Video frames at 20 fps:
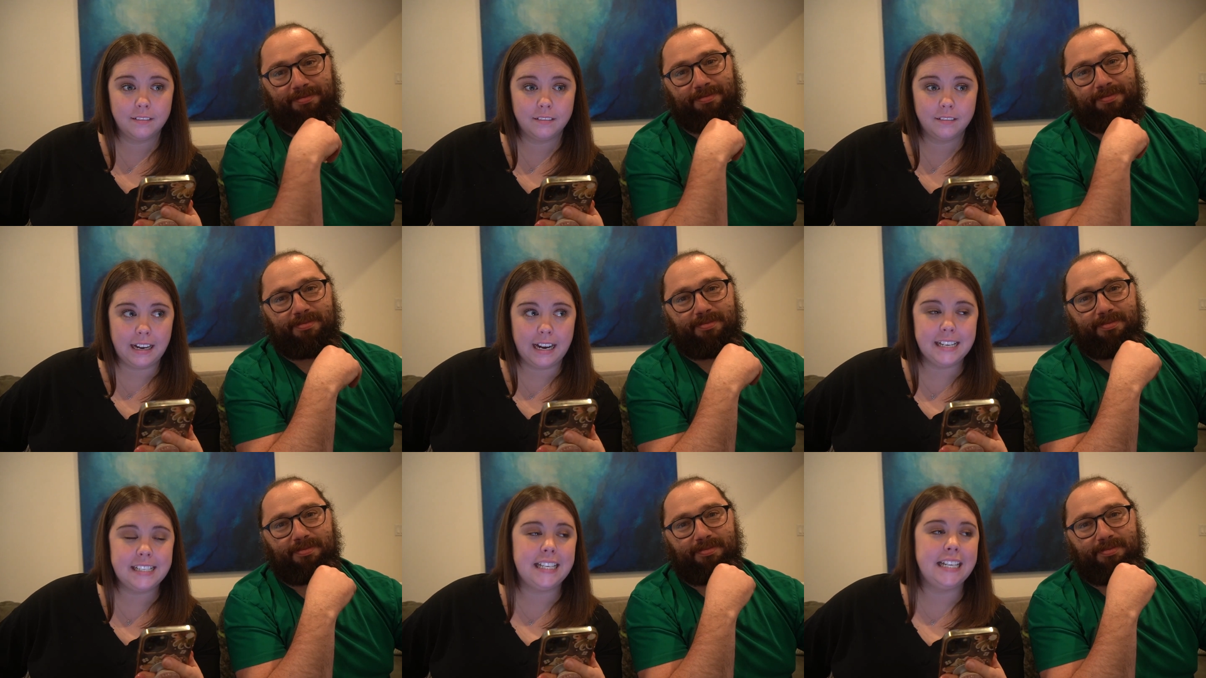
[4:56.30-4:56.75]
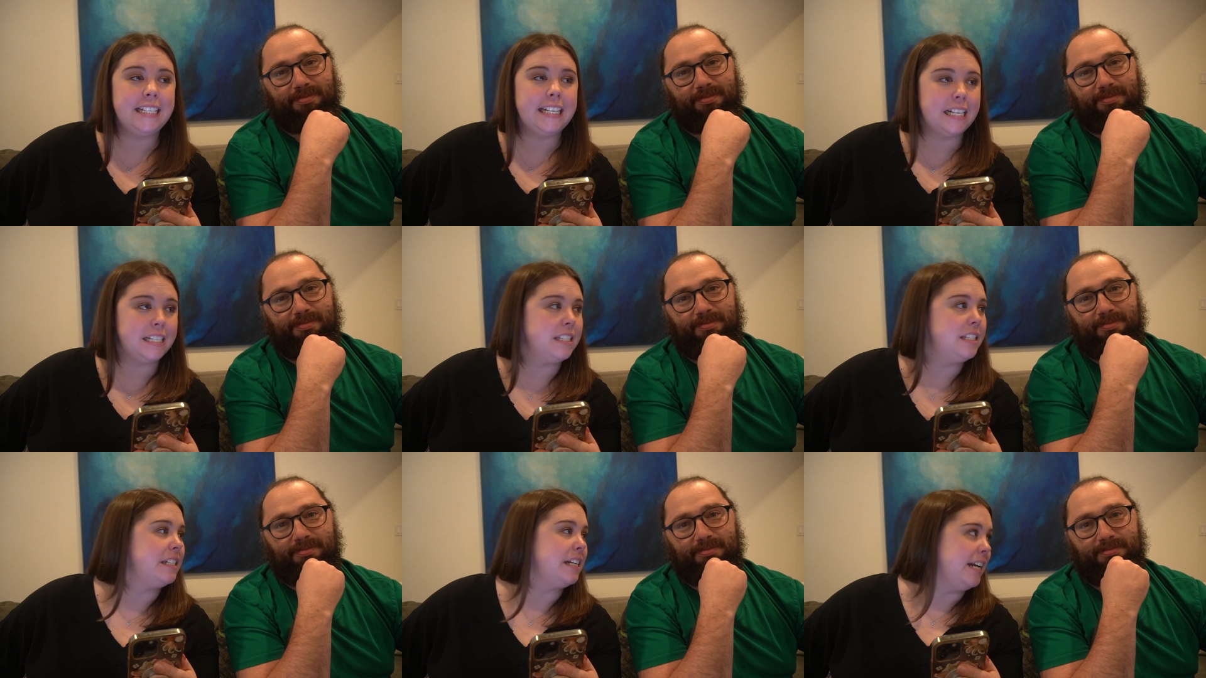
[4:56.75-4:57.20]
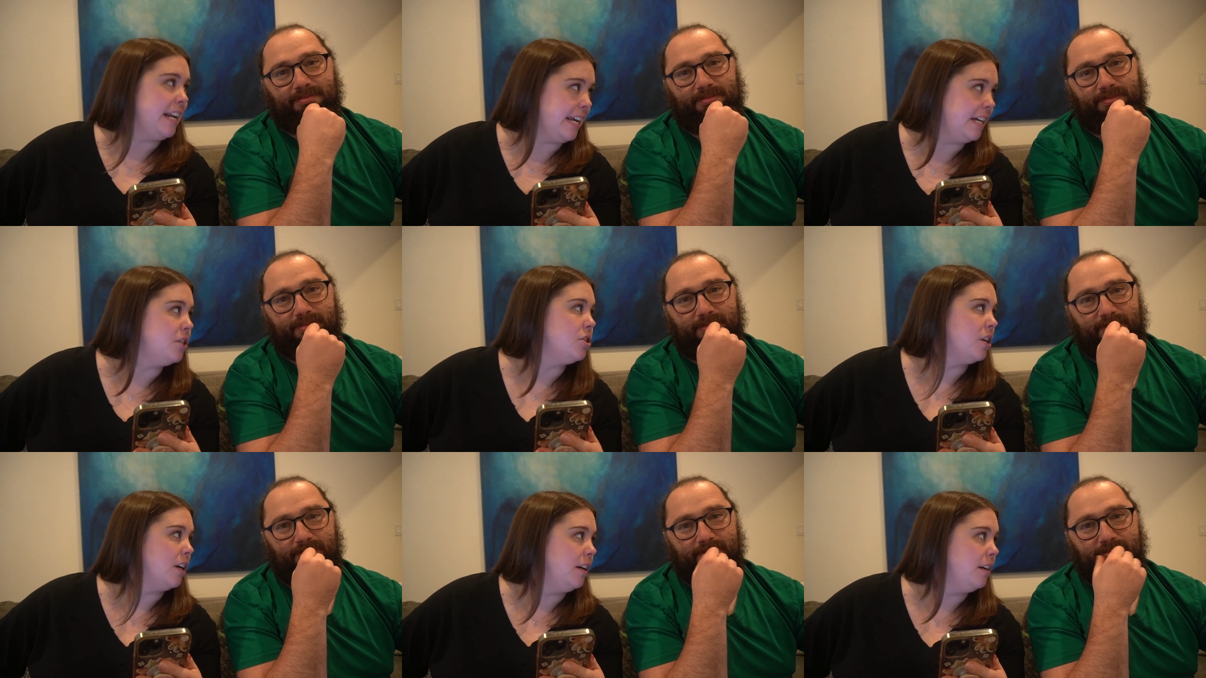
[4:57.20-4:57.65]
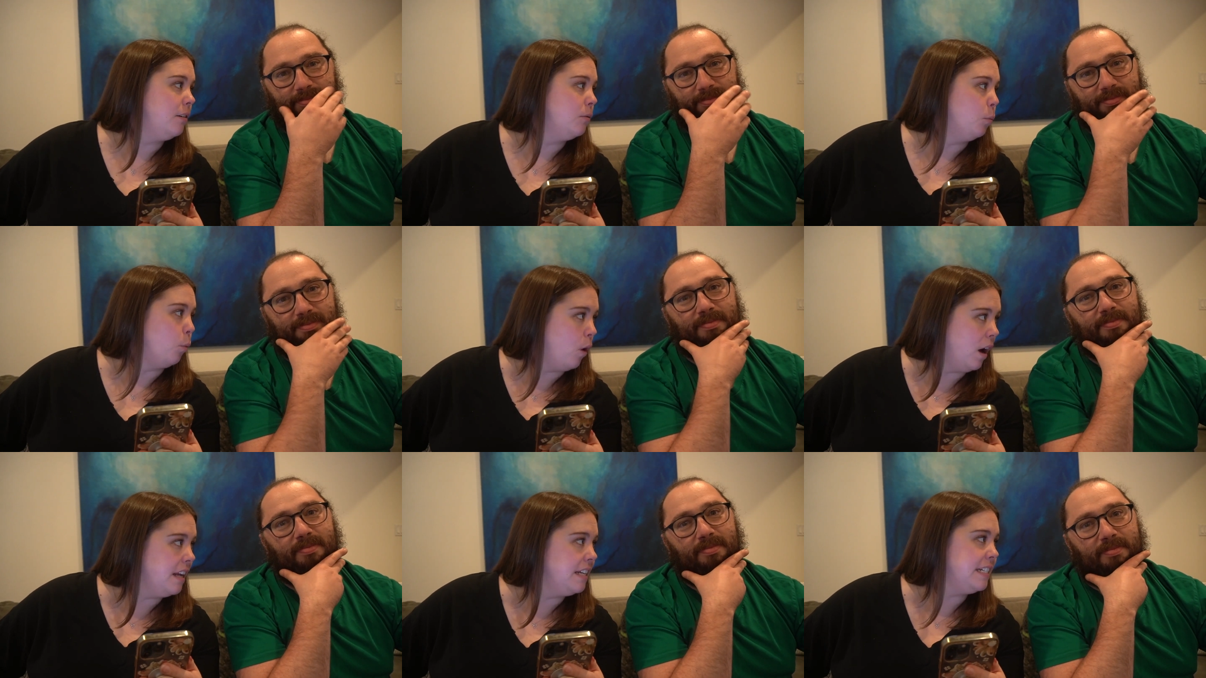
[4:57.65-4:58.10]
Speaker 1: I said
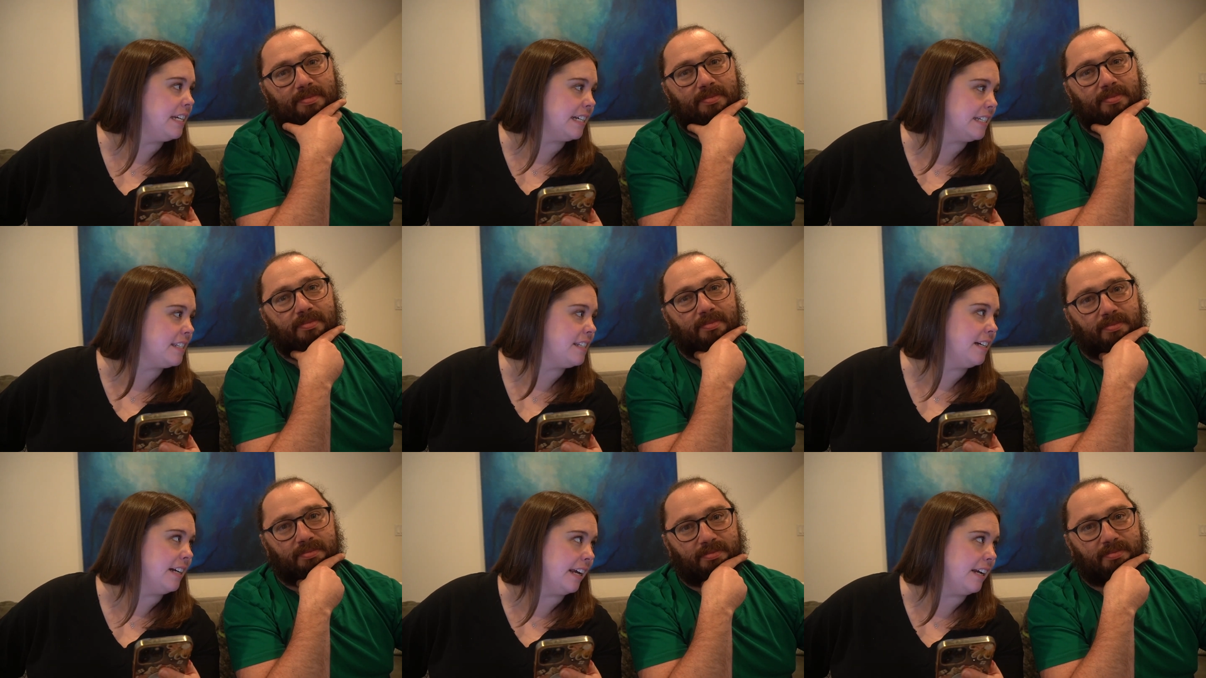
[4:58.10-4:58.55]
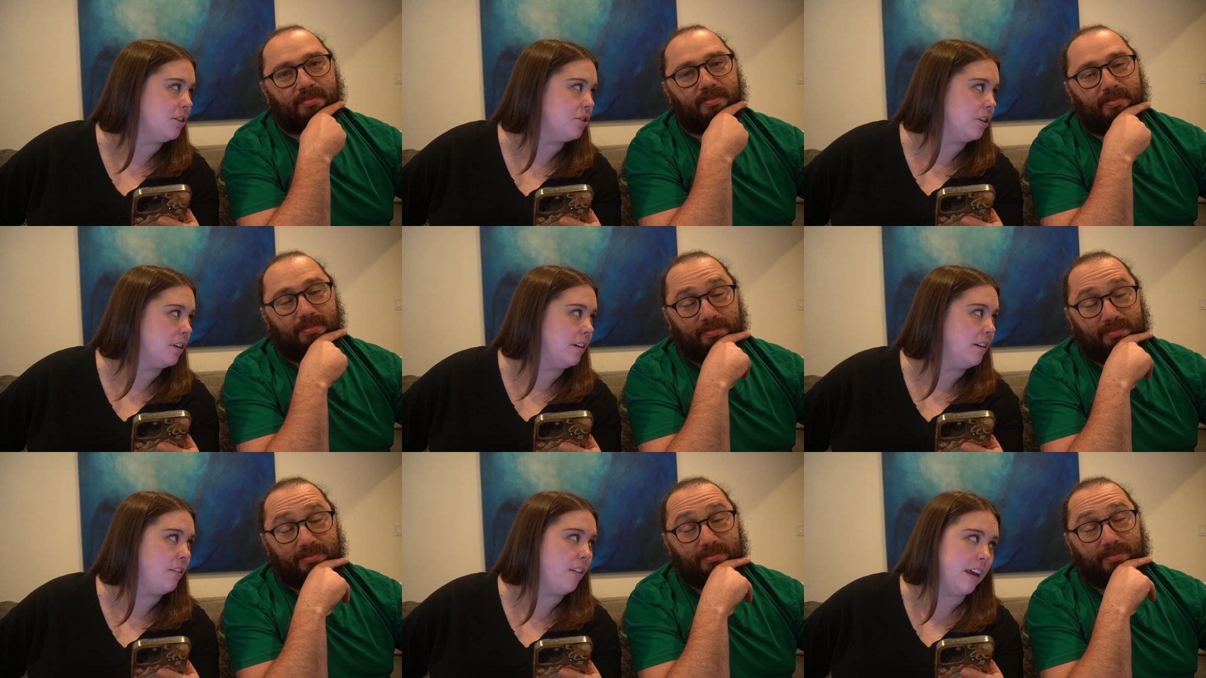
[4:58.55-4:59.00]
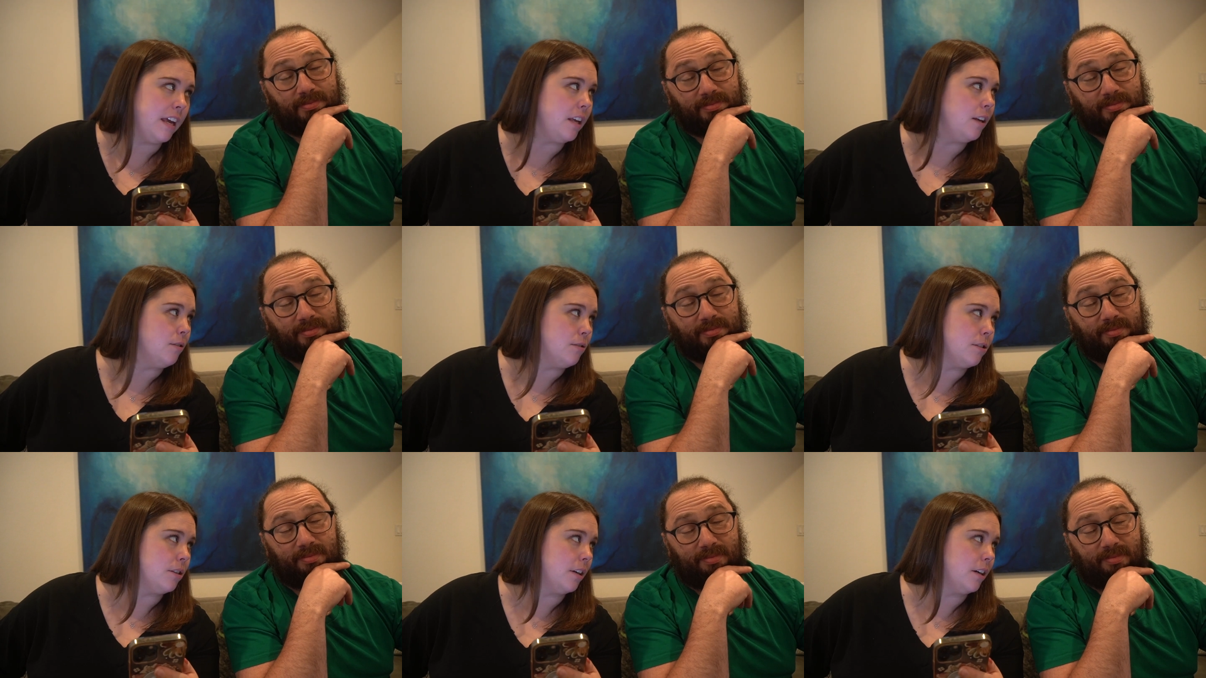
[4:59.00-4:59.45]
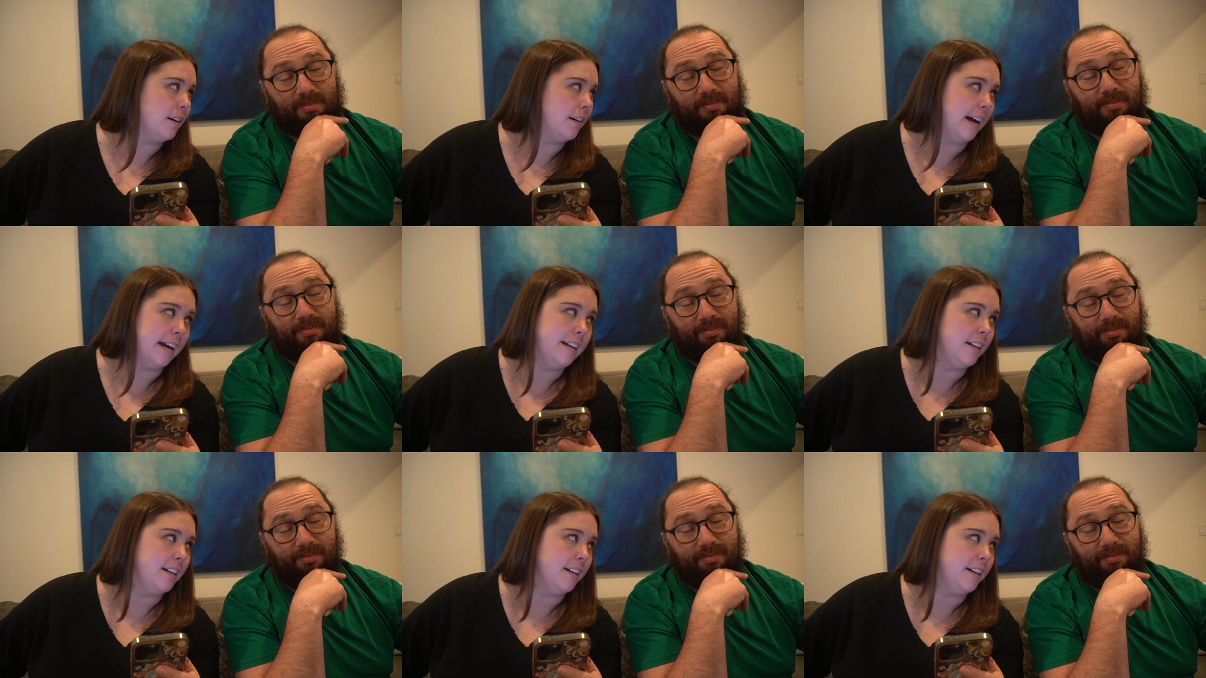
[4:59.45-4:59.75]
destination, one destination. Thank you, sir.